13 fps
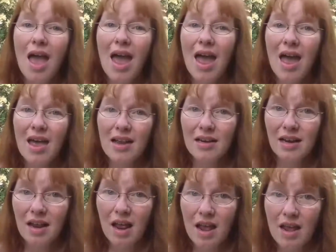
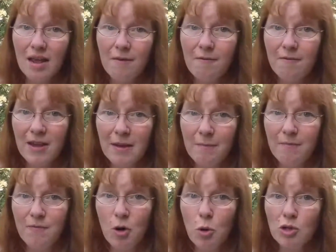And keep
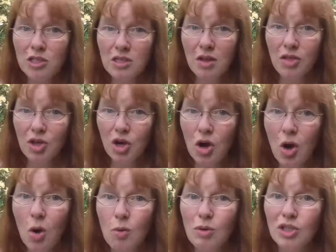focused on the
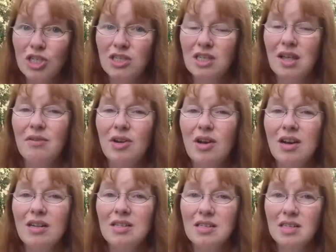goal, which is love and
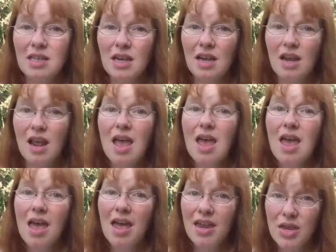honesty.
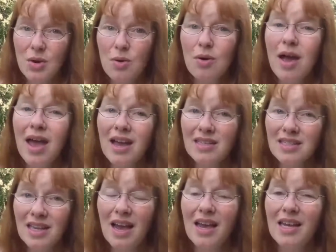And your
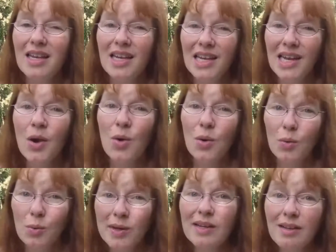anxiety
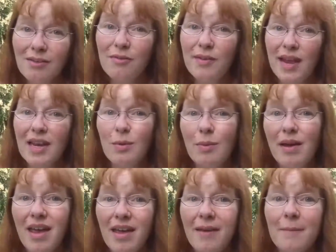will fade
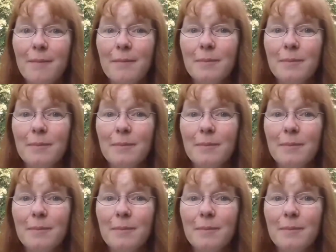away.